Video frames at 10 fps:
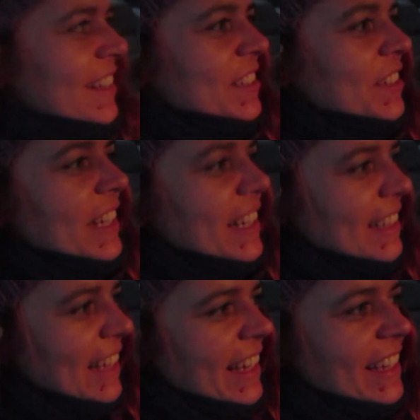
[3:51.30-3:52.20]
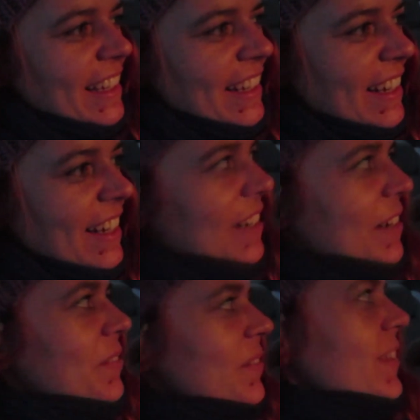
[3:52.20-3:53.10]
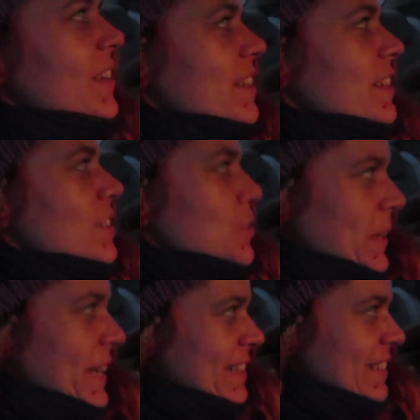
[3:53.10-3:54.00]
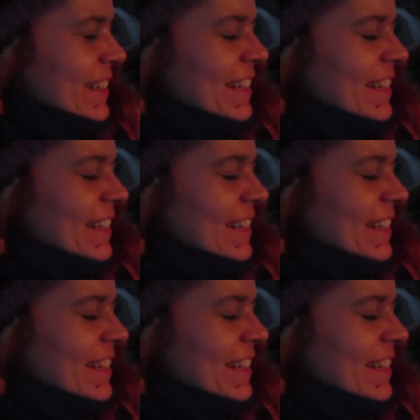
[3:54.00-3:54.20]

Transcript: You giggle like Dwayne,